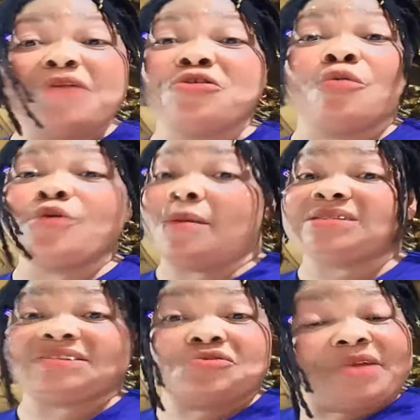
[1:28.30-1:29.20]
Man, you
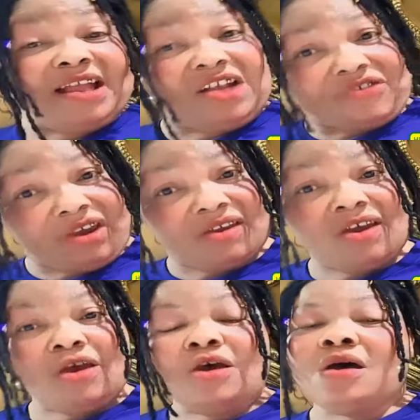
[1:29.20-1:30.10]
be obese to be any
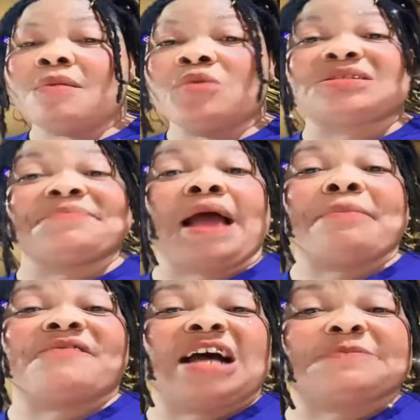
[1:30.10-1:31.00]
shade. When we
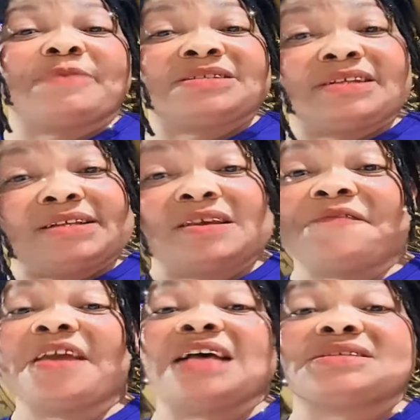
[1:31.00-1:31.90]
say I'm a vice
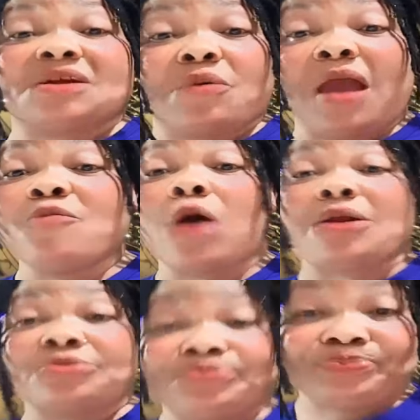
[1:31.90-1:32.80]
president, if yes, so I'm
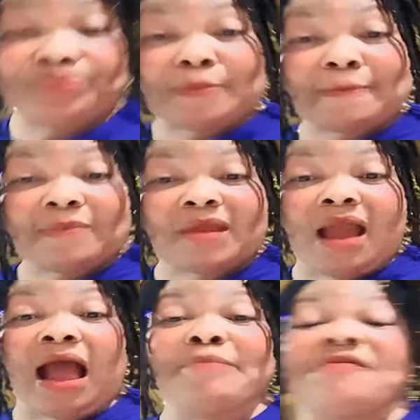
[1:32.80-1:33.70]
one.
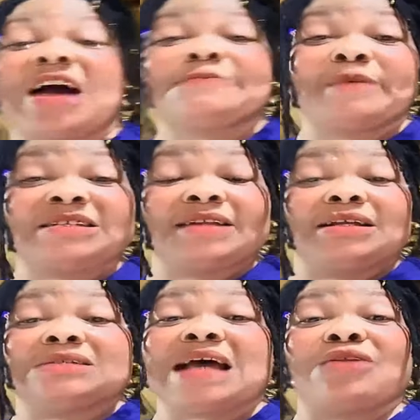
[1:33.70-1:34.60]
I'm a vice
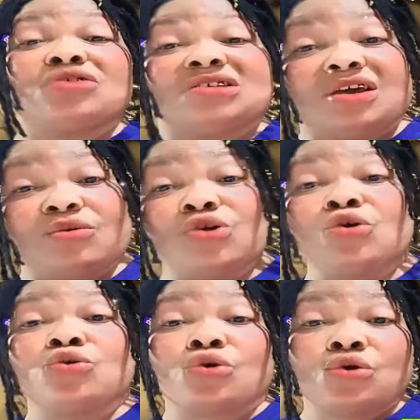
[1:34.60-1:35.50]
president, as I don't say,
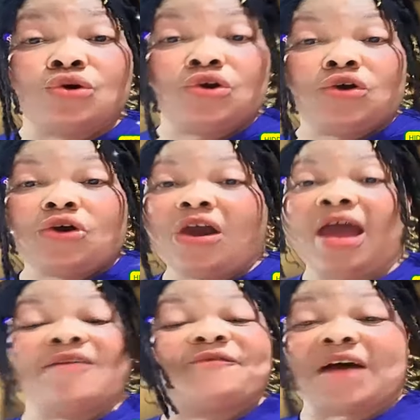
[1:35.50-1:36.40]
oh, you're
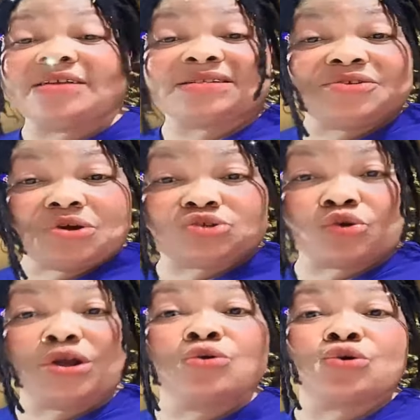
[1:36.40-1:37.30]
a and funny
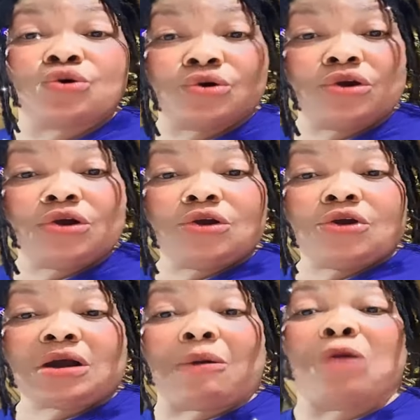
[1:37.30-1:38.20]
serious, oh, you're a hero.
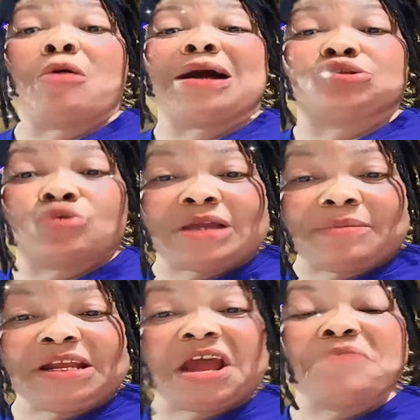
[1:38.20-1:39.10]
Come on, I
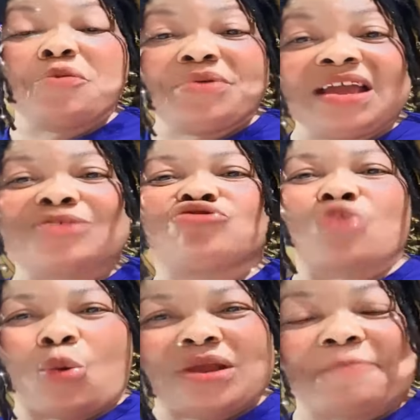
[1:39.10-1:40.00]
told you, the enemy will be a
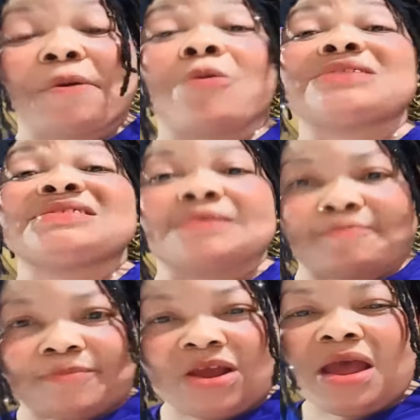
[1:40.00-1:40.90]
door, your power,
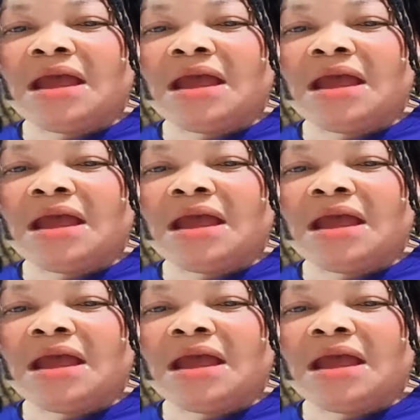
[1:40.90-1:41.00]
sim.